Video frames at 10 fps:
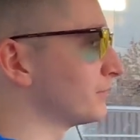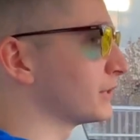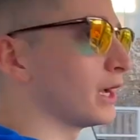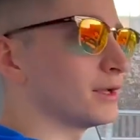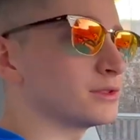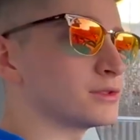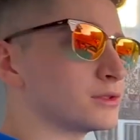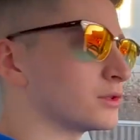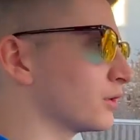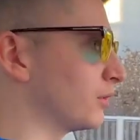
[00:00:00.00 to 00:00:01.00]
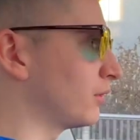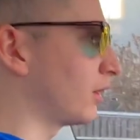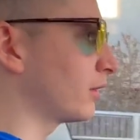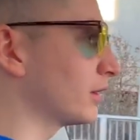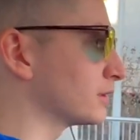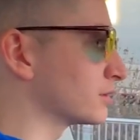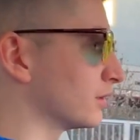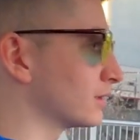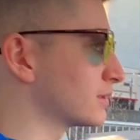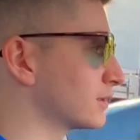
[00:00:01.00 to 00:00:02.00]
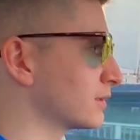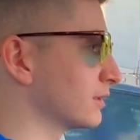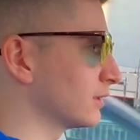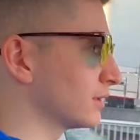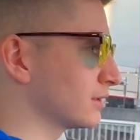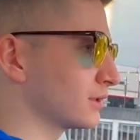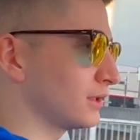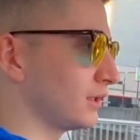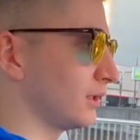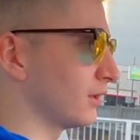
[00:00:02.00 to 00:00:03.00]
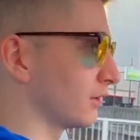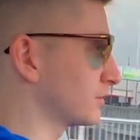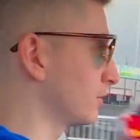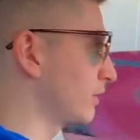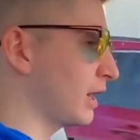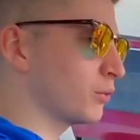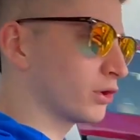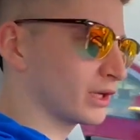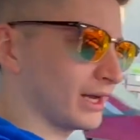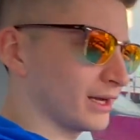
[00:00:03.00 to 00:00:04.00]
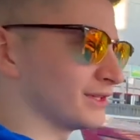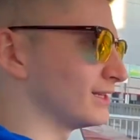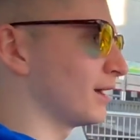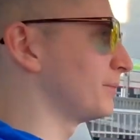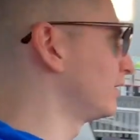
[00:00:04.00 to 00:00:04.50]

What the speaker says: Yeah, so all right, so let's see here. So now we're kind of in a bit